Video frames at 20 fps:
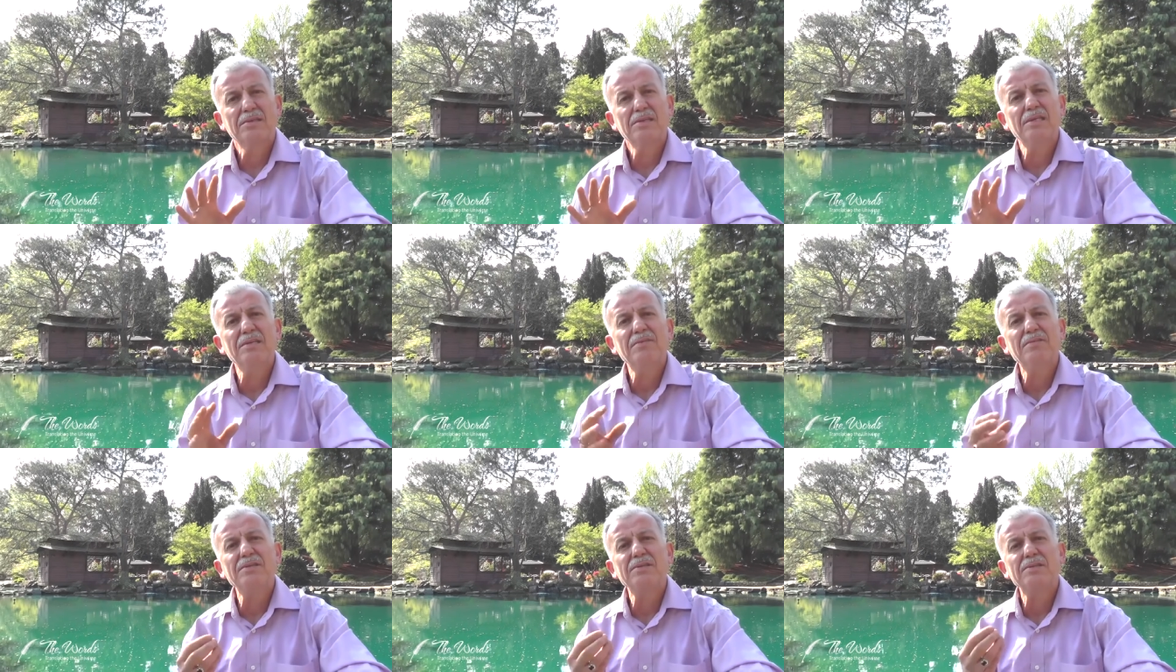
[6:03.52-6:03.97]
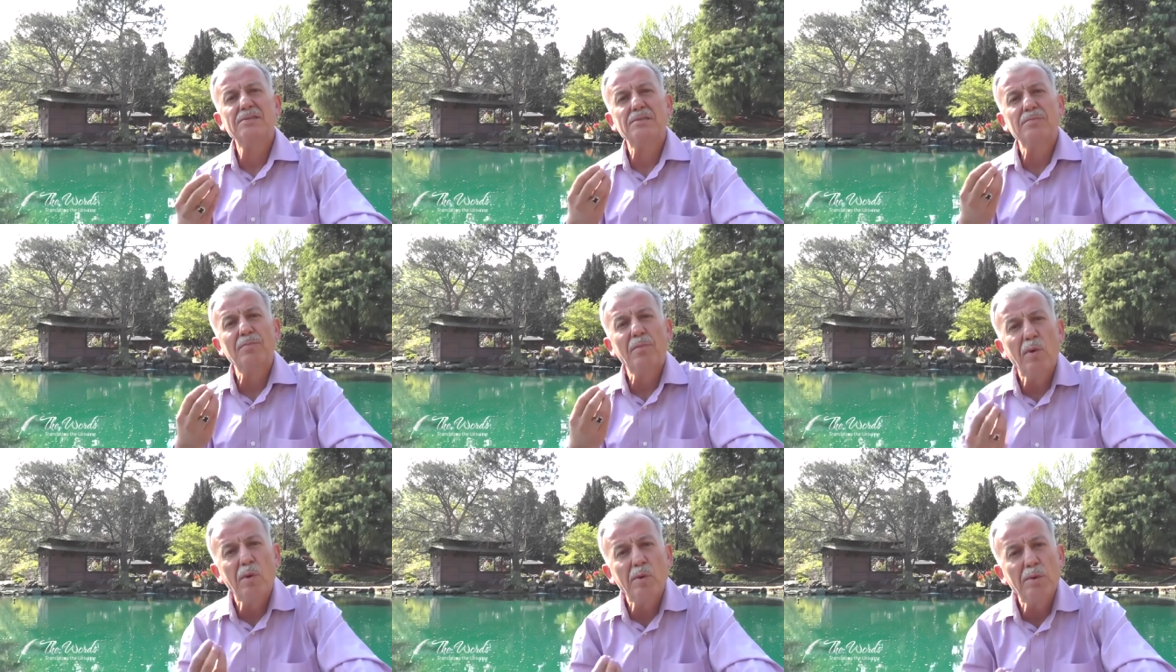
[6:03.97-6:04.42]
Even a
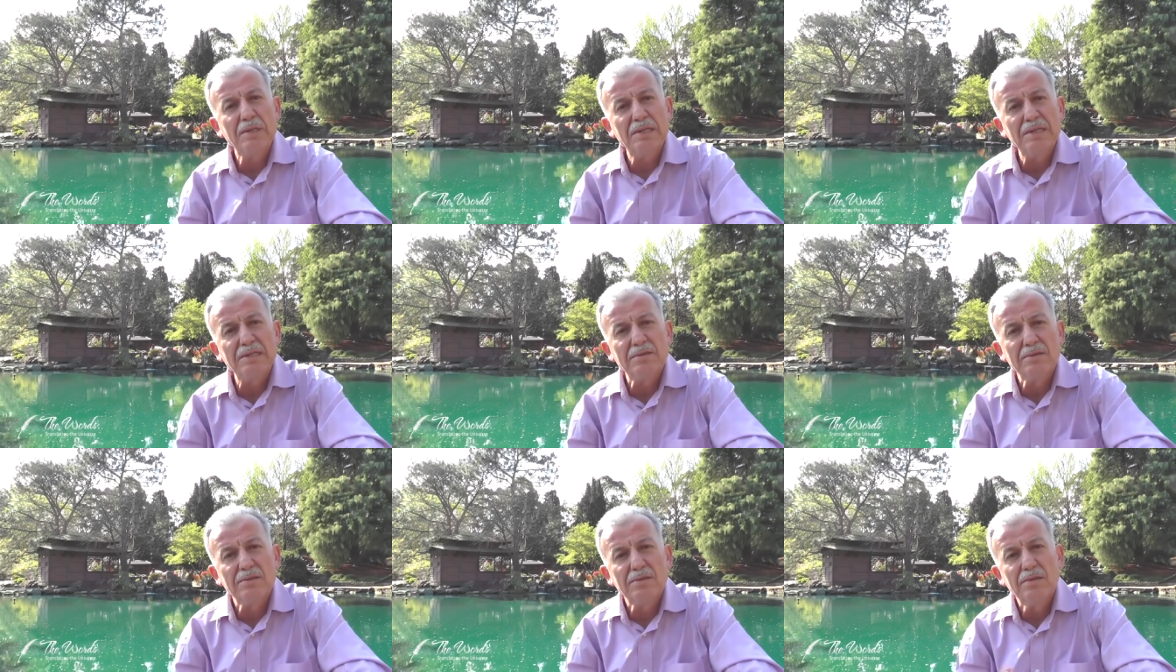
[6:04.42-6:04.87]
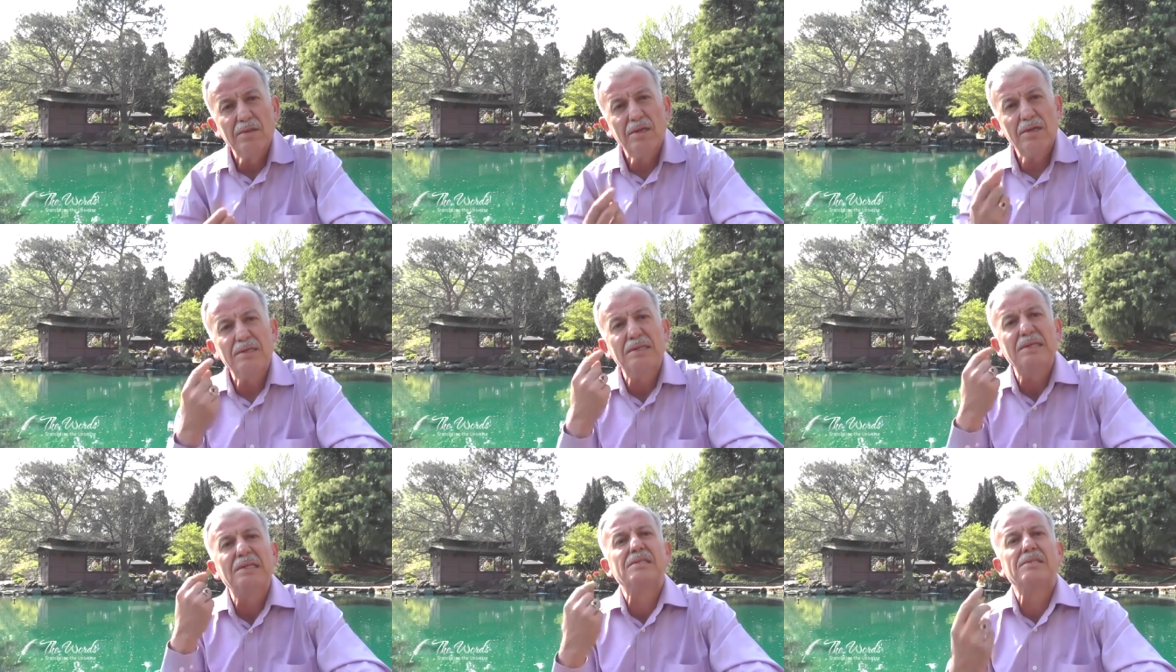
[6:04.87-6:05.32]
small needle
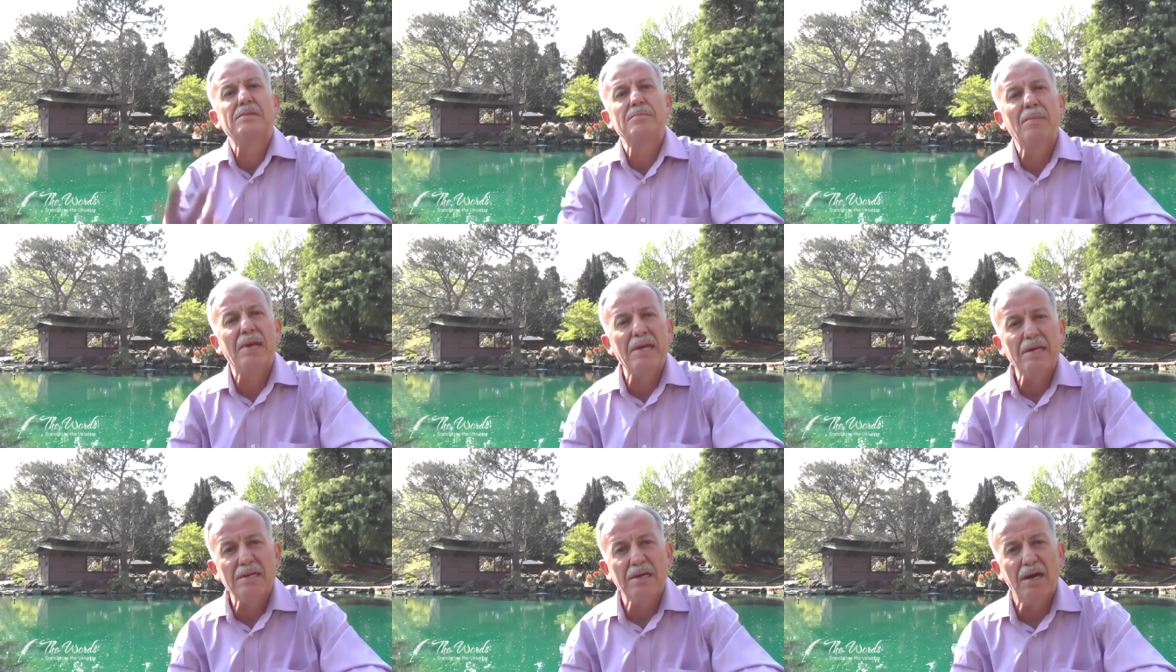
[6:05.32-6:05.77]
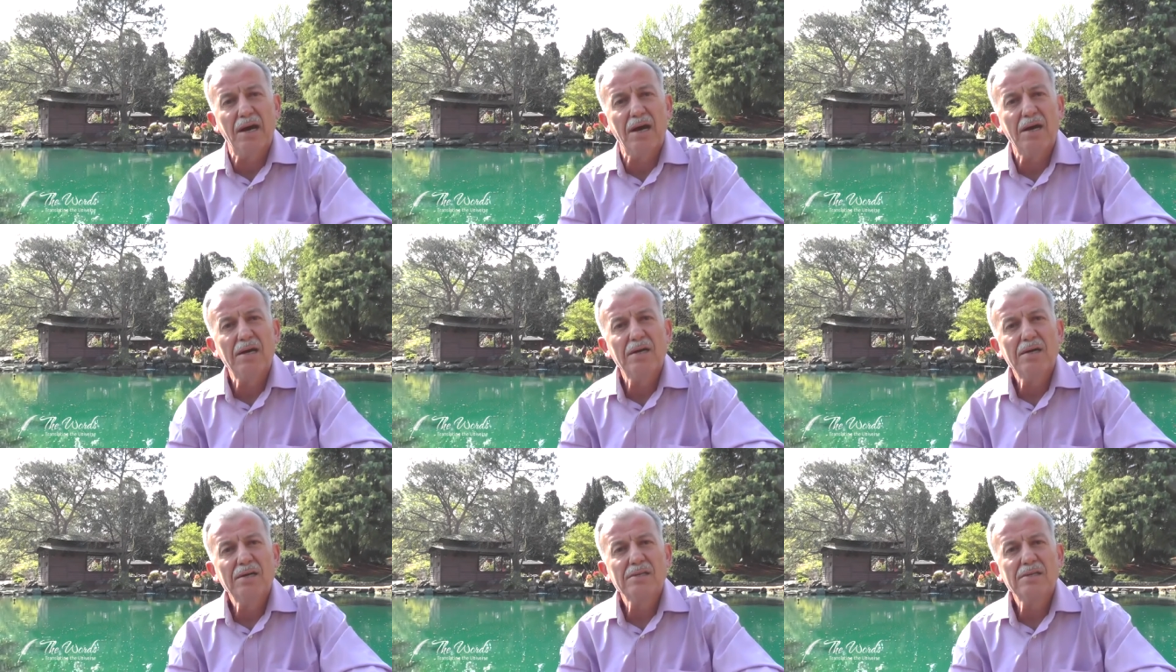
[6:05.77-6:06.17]
needs a maker.